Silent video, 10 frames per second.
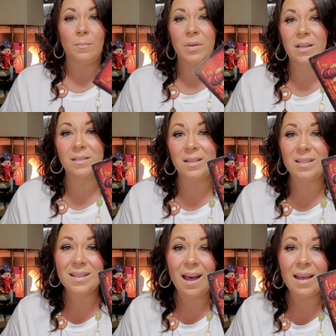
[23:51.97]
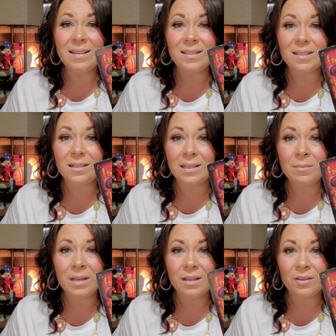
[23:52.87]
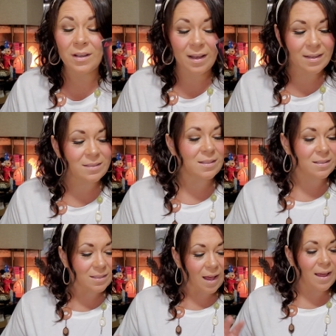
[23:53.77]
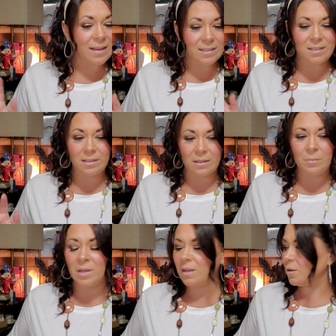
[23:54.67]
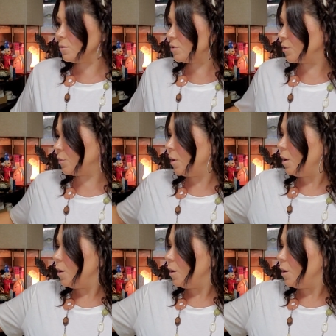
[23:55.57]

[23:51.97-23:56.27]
because the sky is the limit here, guys. The sky is the limit here. So